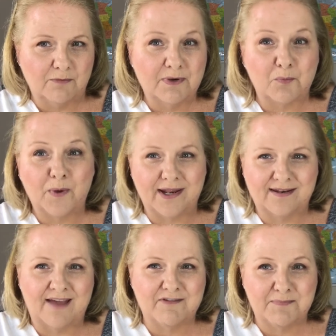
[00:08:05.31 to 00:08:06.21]
I'm gonna wait
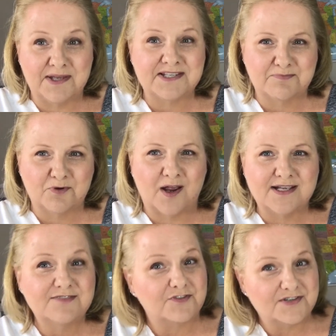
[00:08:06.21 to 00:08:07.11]
and have it be a
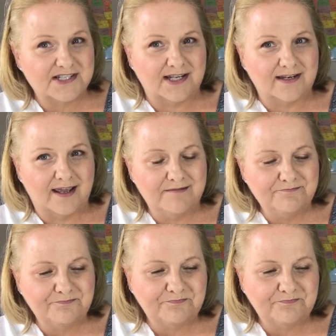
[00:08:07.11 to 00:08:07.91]
surprise for Sunday.